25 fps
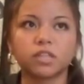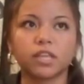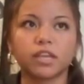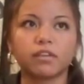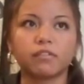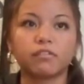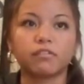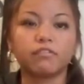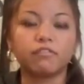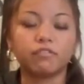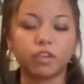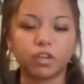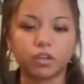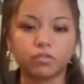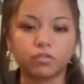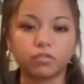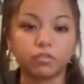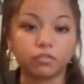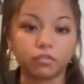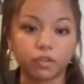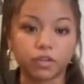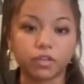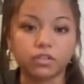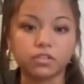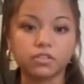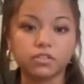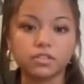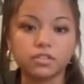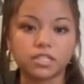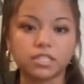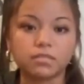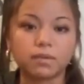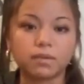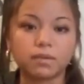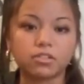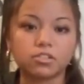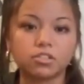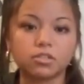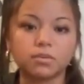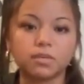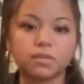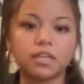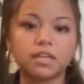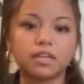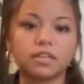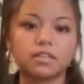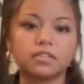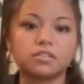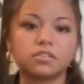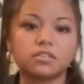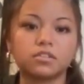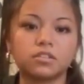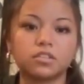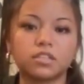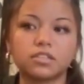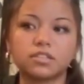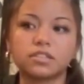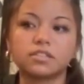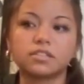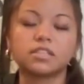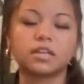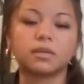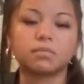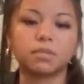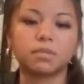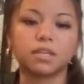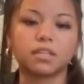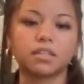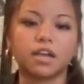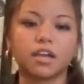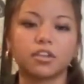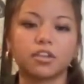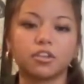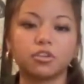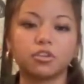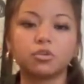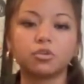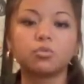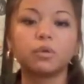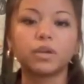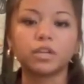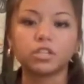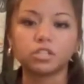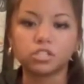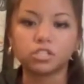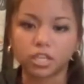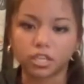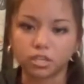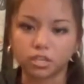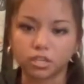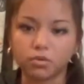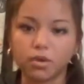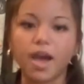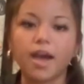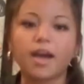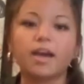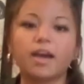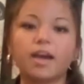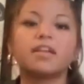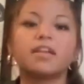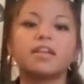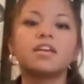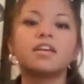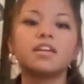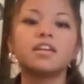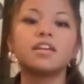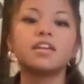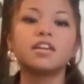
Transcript: like feel fulfilled, especially because this is something that you wish that you had